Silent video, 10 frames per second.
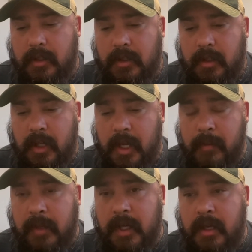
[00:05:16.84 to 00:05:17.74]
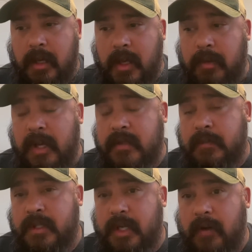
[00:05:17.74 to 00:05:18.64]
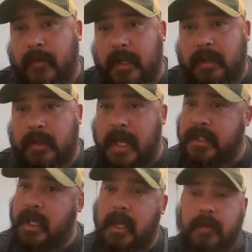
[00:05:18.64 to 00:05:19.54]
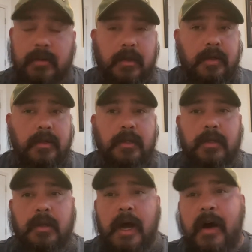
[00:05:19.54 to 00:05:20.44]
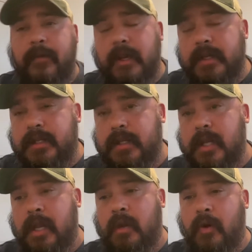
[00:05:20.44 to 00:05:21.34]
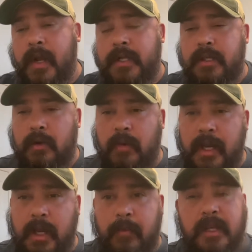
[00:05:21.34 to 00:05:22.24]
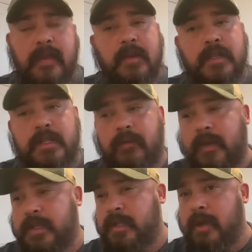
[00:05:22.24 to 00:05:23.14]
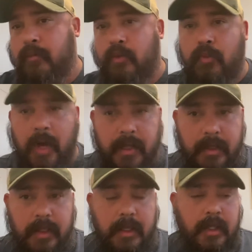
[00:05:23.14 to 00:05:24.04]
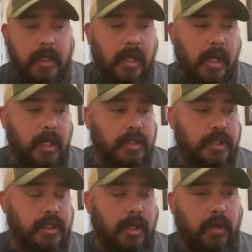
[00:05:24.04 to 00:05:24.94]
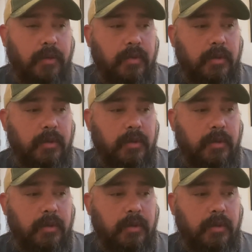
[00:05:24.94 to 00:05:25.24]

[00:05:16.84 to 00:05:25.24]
uh he believe he believes himself, and that's key. Confidence in going into the ring and believing yourself is number one. Uh, so